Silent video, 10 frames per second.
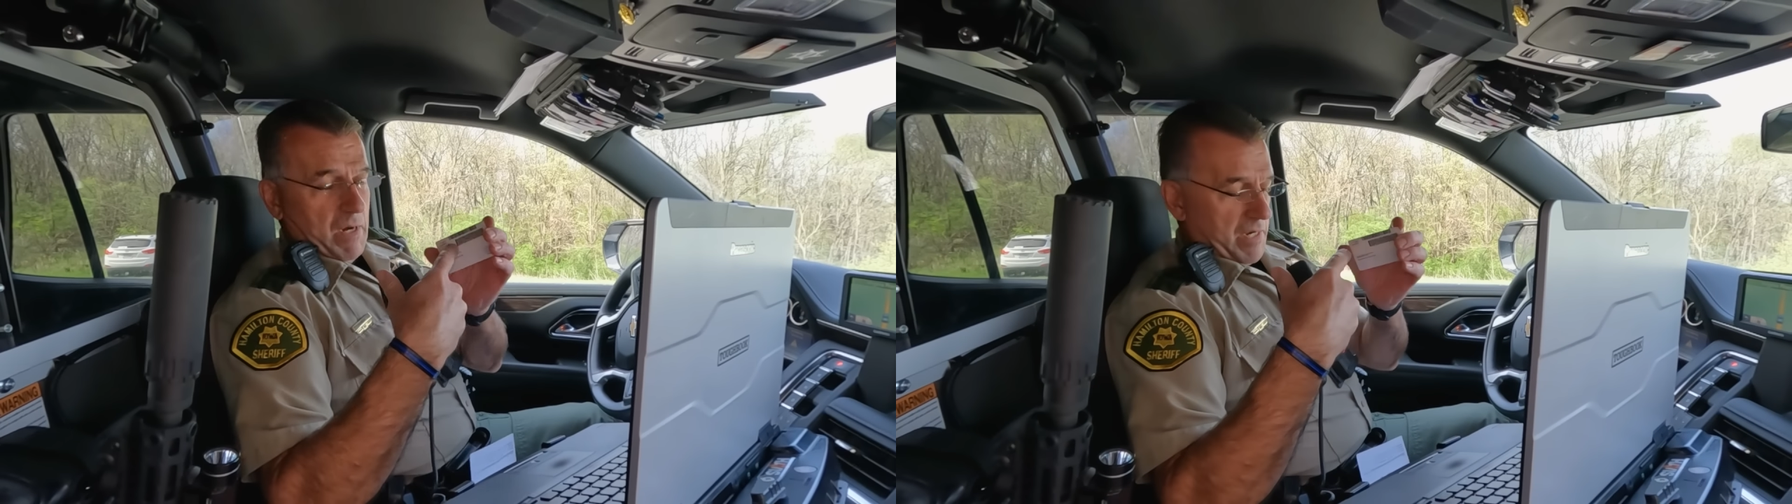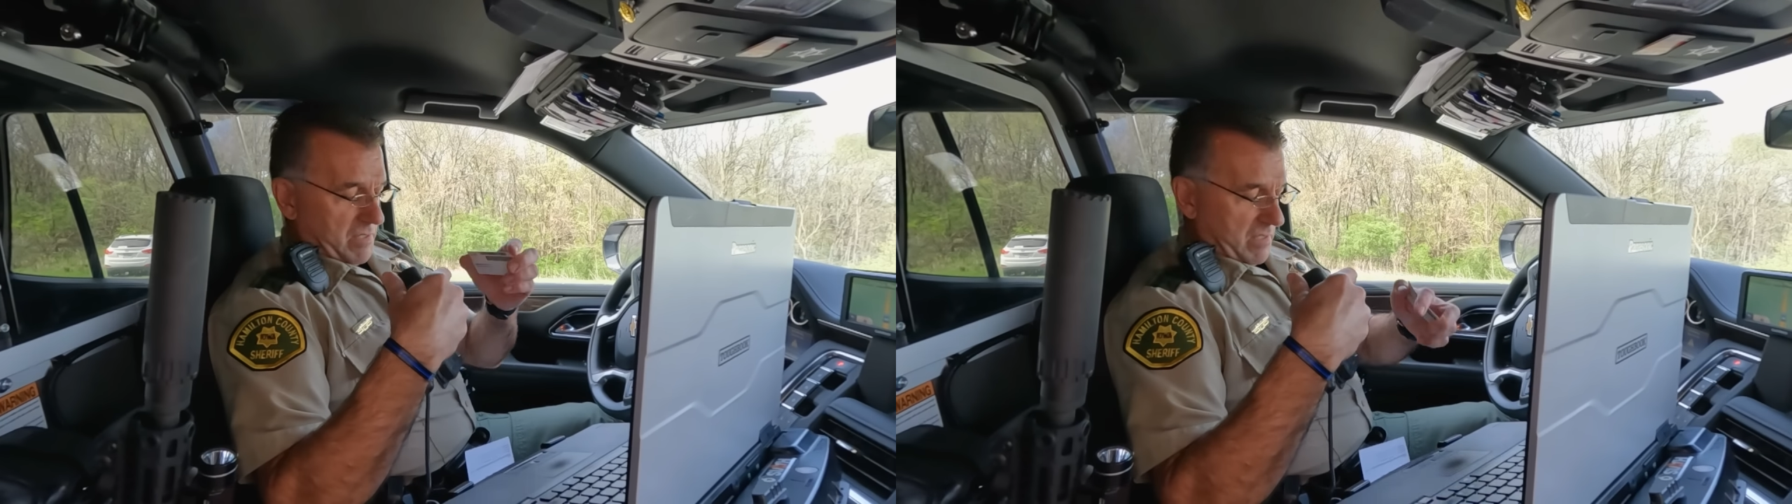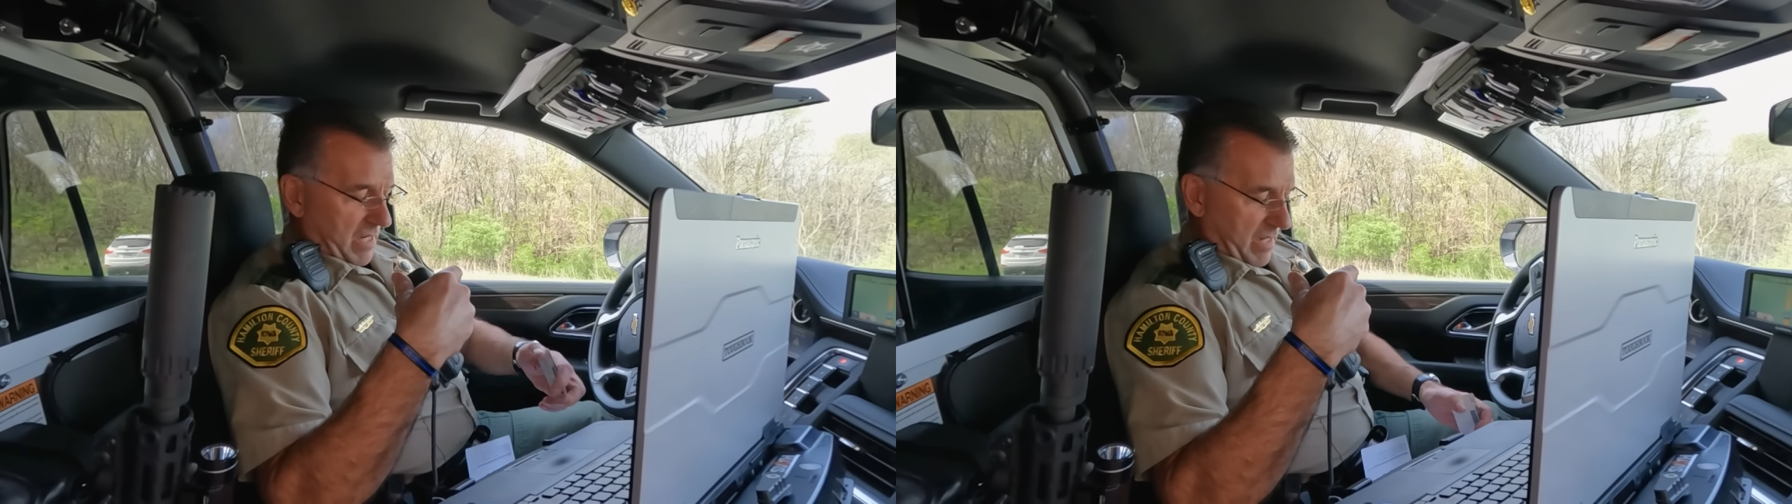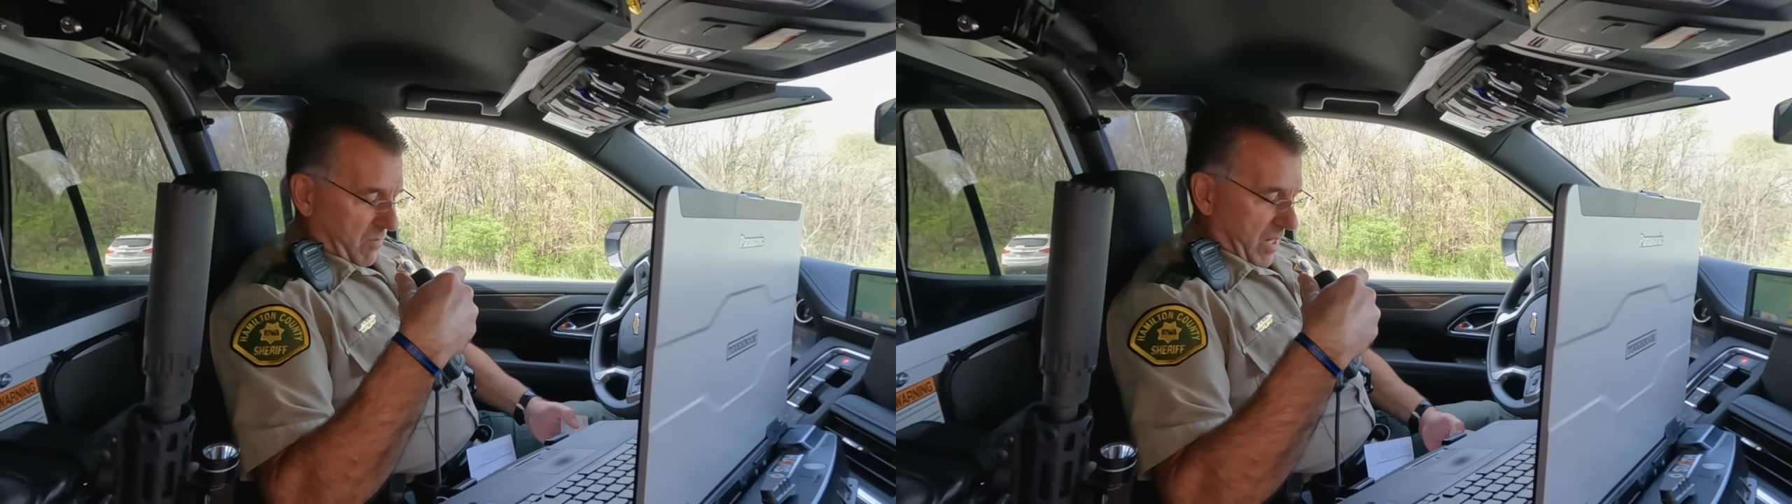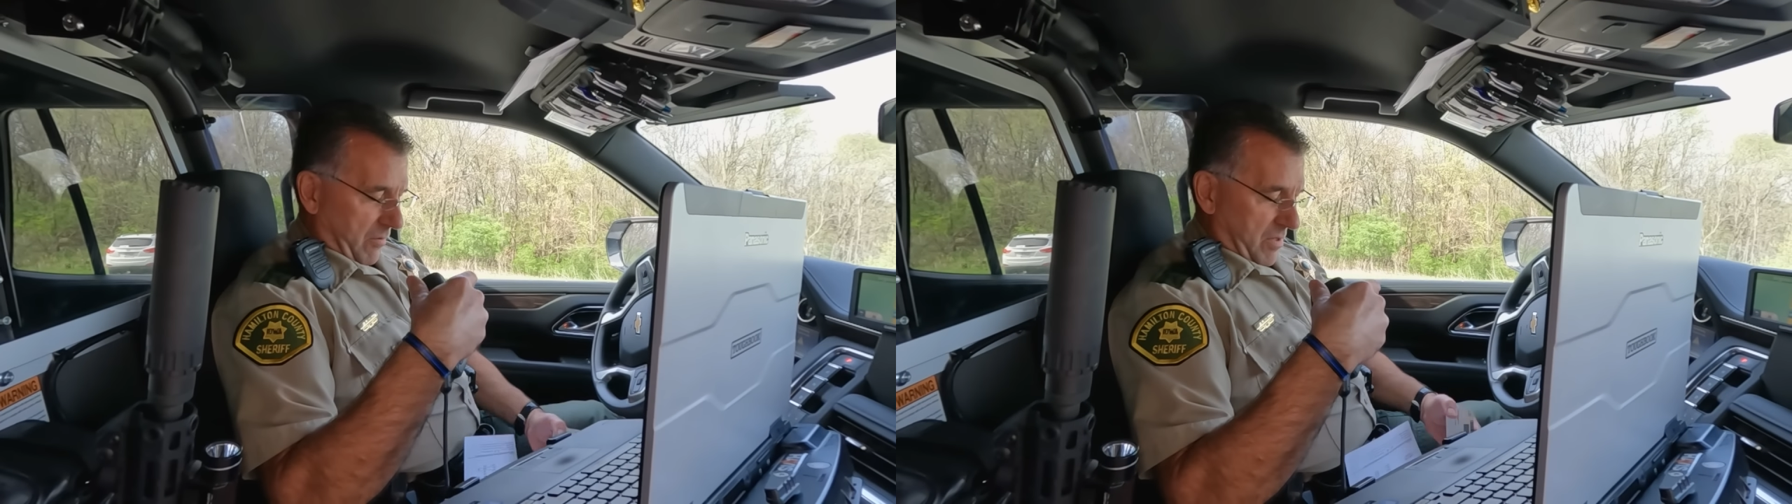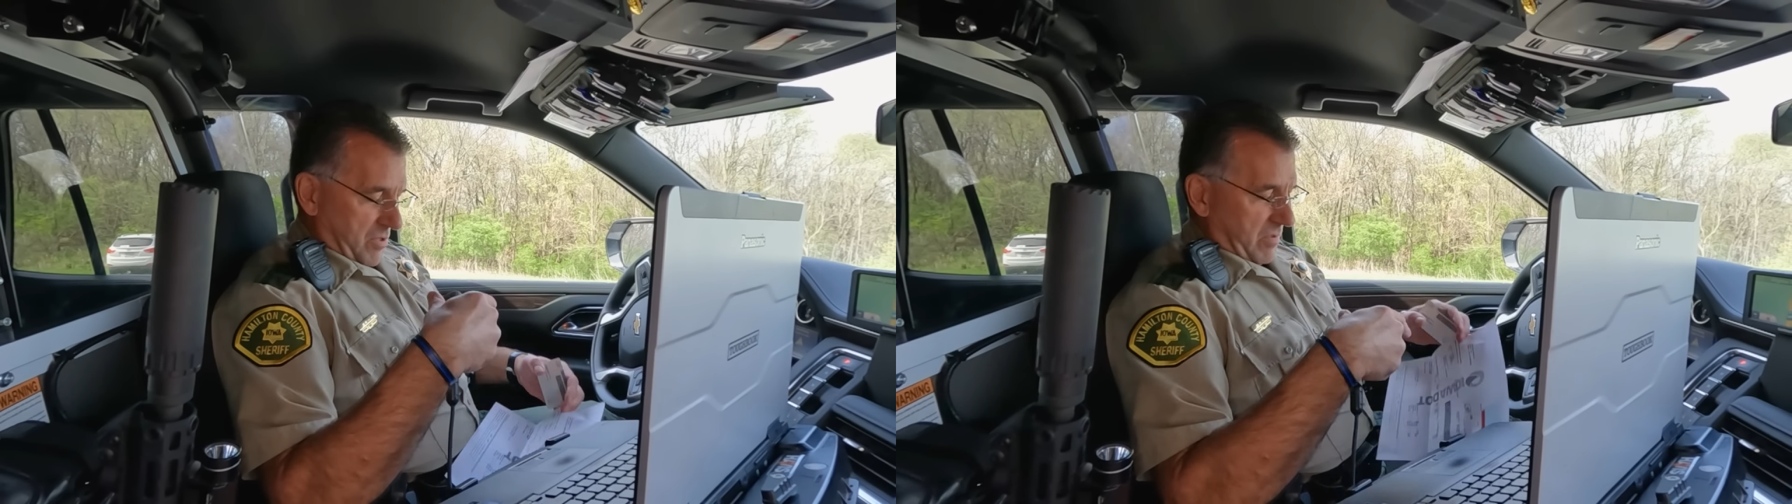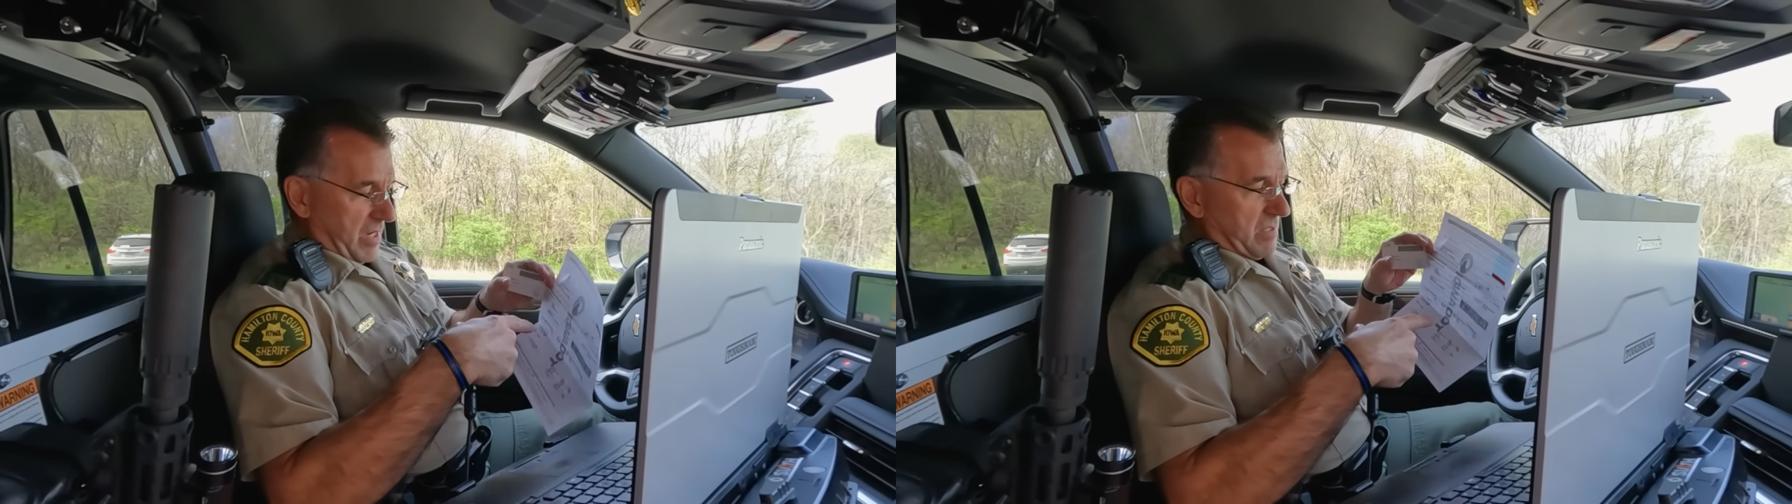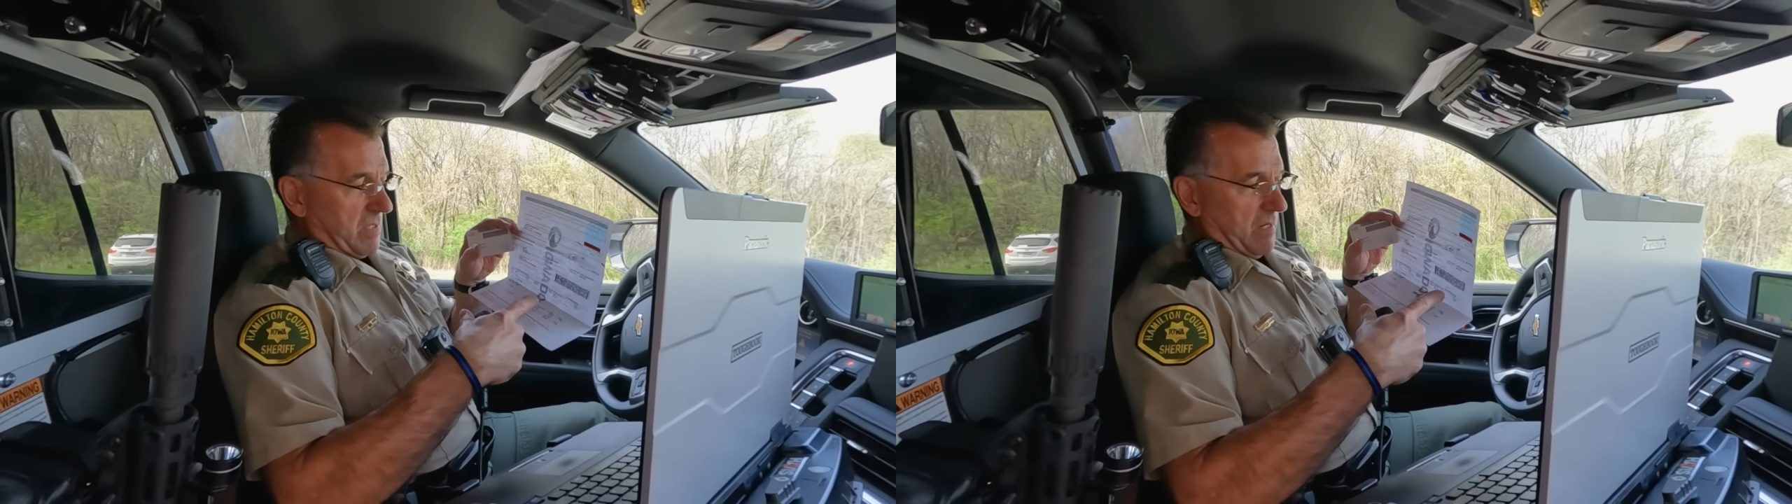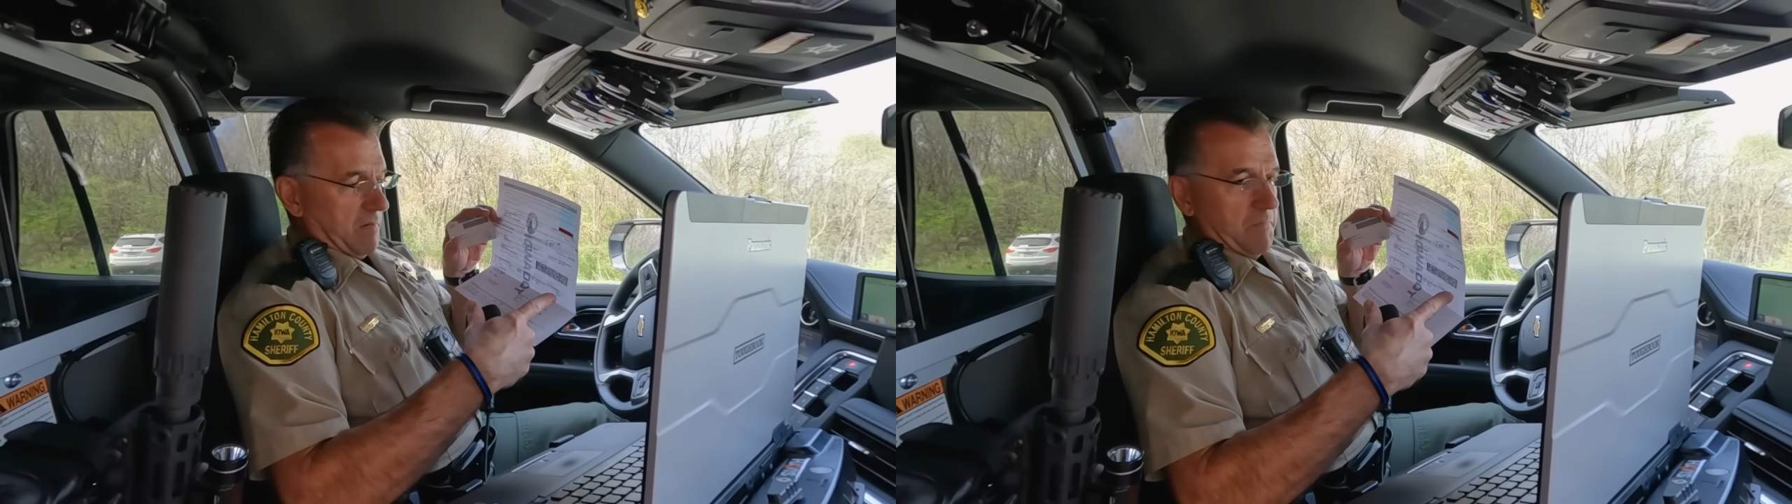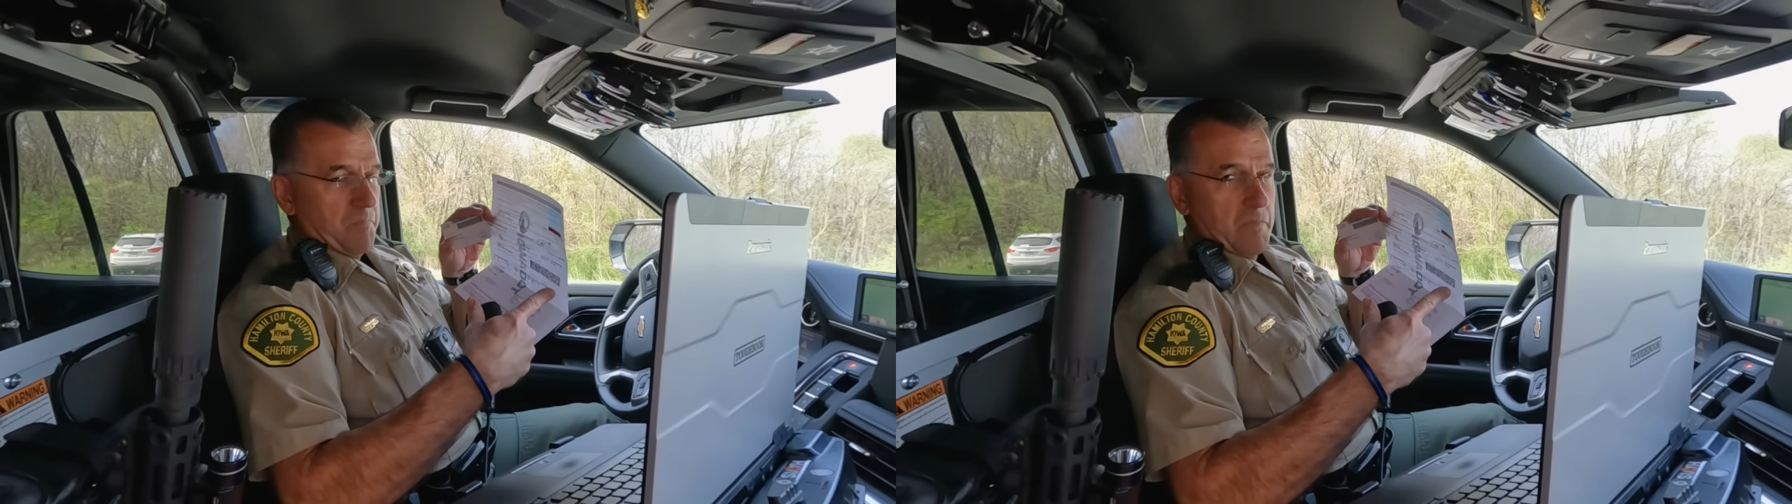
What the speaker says: license and on the registration here.